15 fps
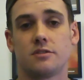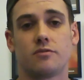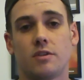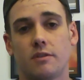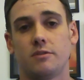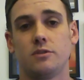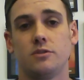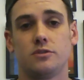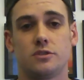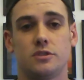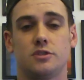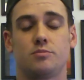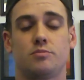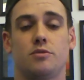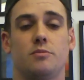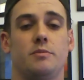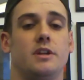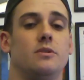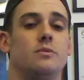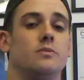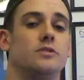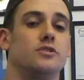of revolutions per
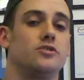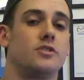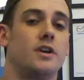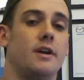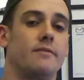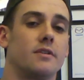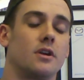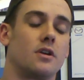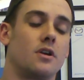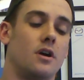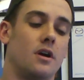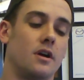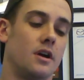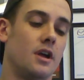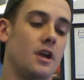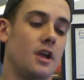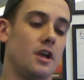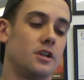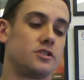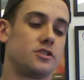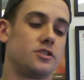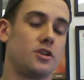minute when you're driving a car.
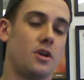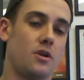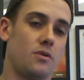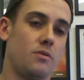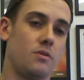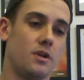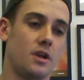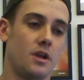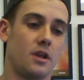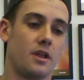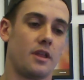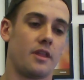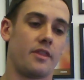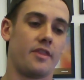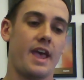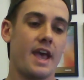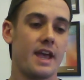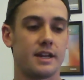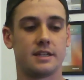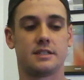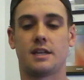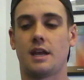So
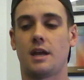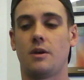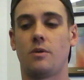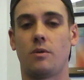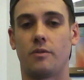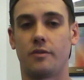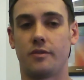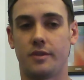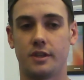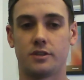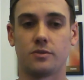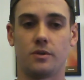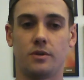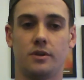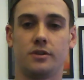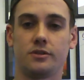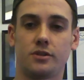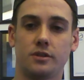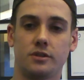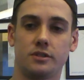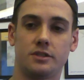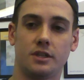that is how this oil turns